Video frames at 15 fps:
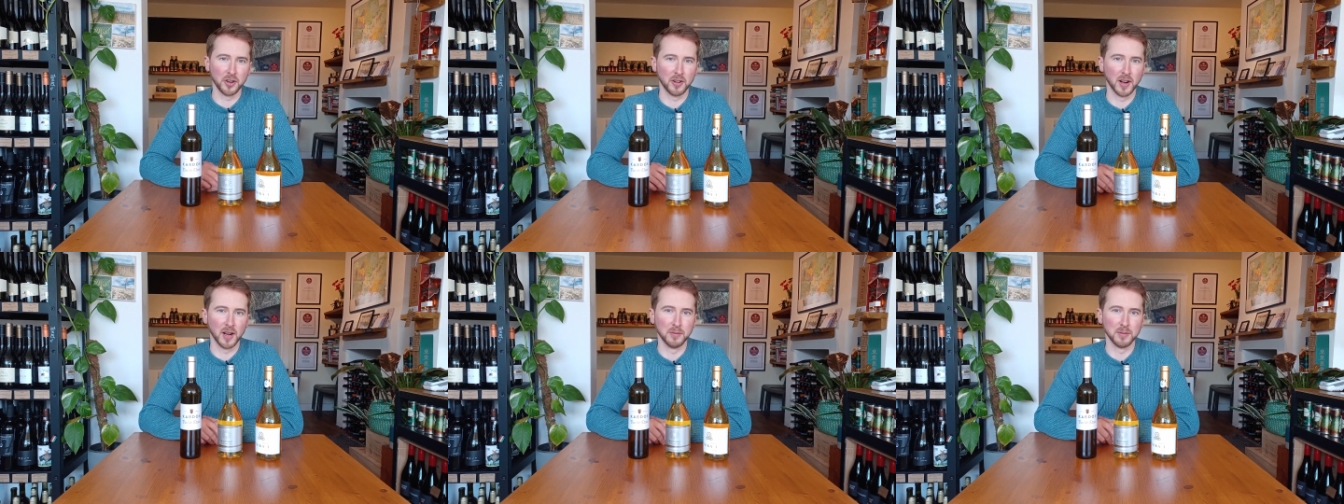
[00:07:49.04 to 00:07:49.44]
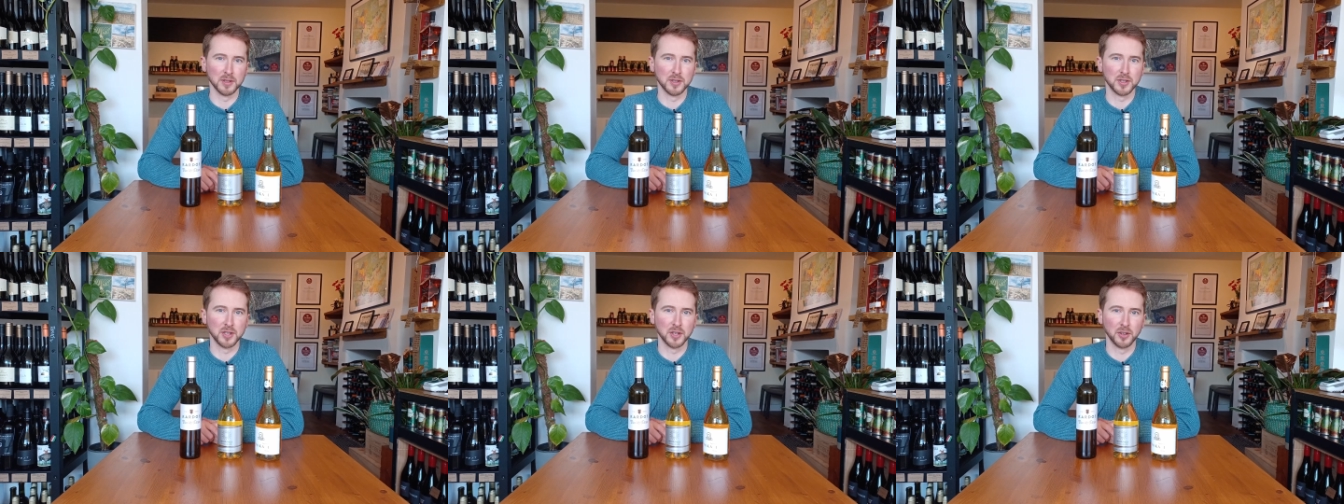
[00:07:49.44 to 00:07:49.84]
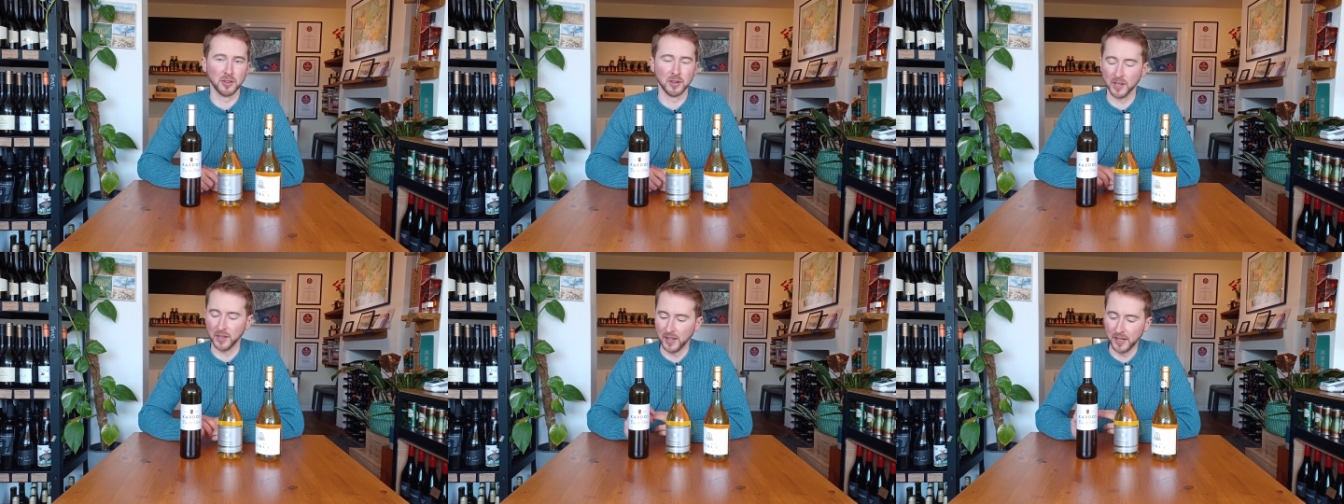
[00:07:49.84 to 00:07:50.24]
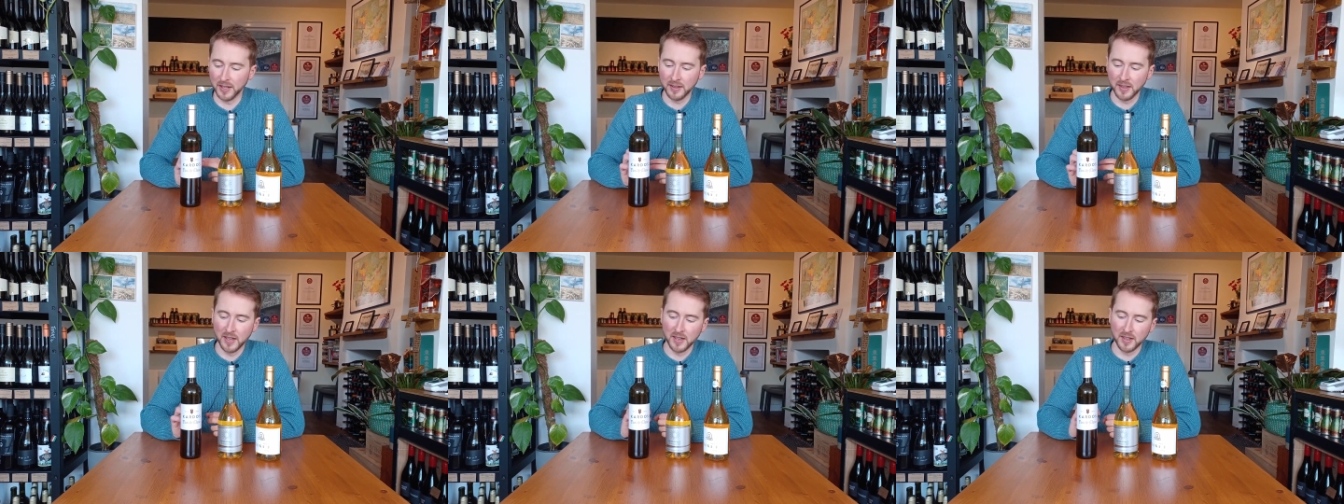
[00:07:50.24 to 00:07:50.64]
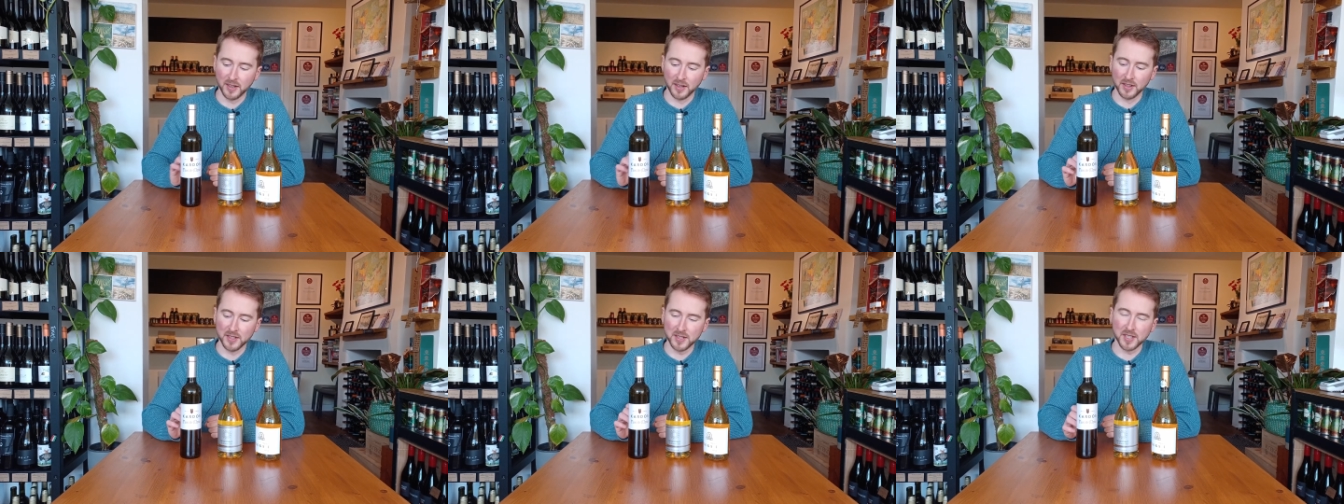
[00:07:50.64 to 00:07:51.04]
grams of sugar in there.
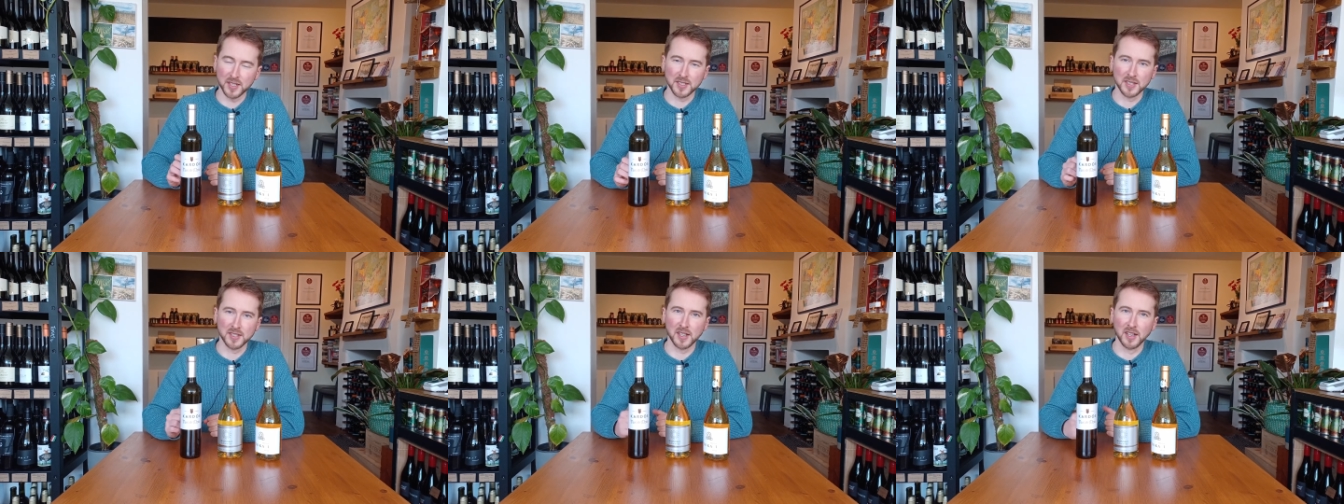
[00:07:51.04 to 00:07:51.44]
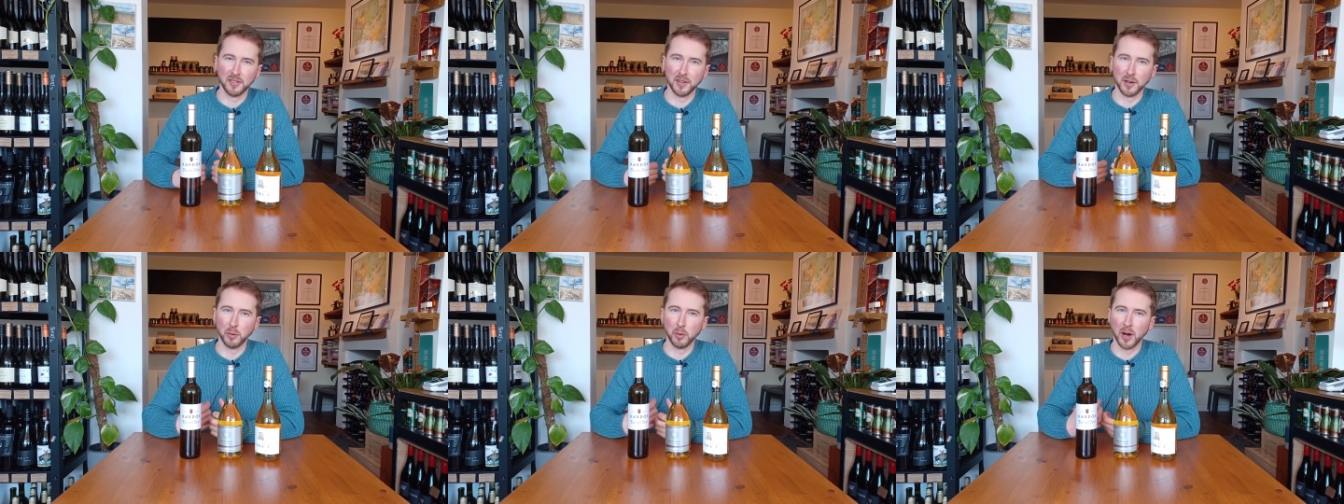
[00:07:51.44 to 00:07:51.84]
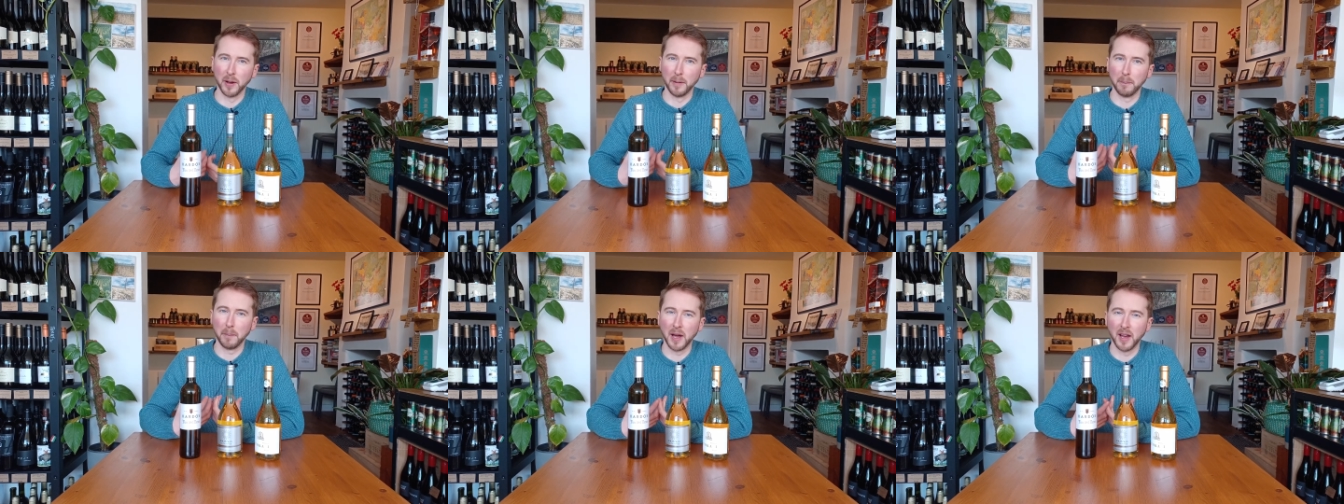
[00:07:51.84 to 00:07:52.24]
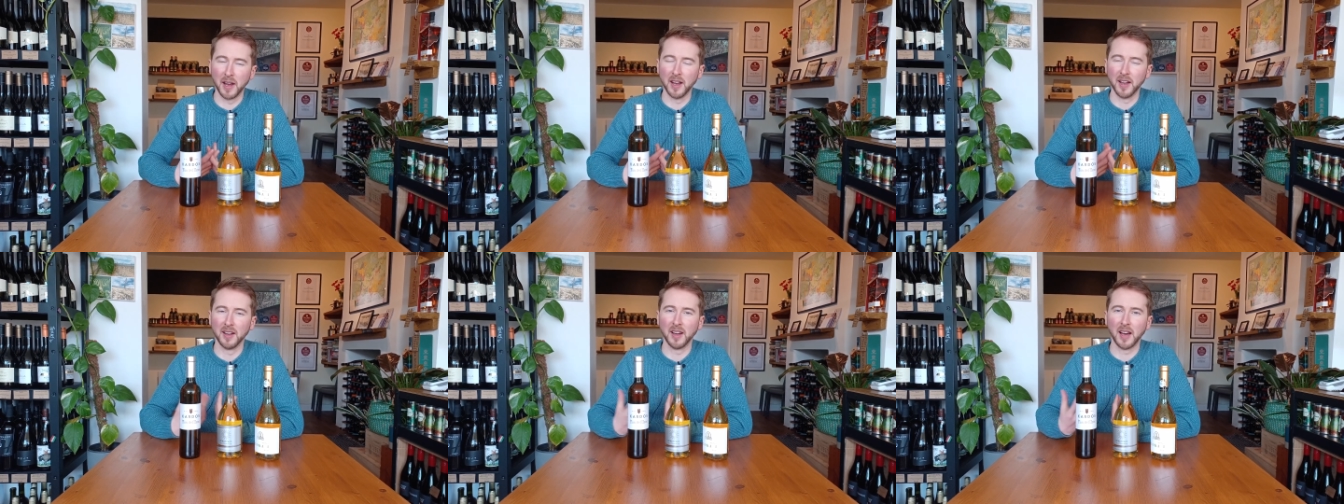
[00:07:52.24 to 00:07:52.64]
Now this has this lovely white pear,